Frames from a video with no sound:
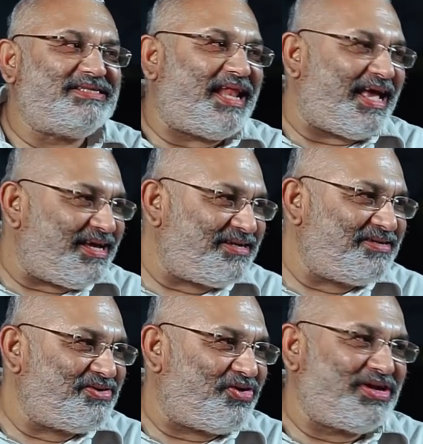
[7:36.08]
either he's a
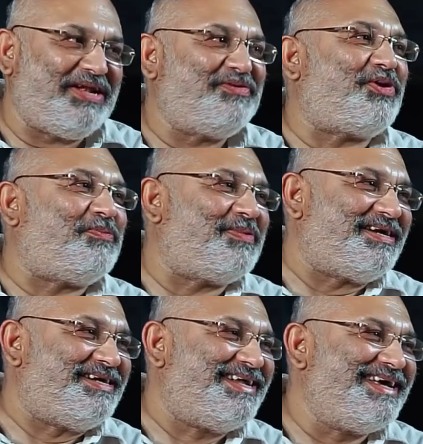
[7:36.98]
liar or he
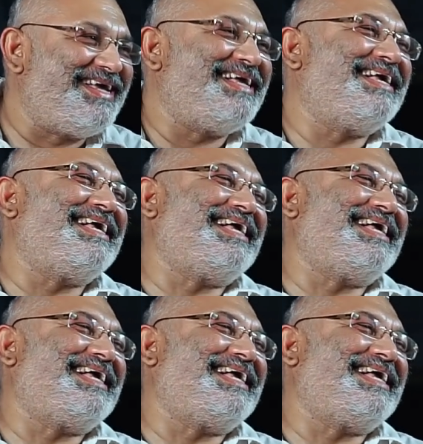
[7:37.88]
never operated.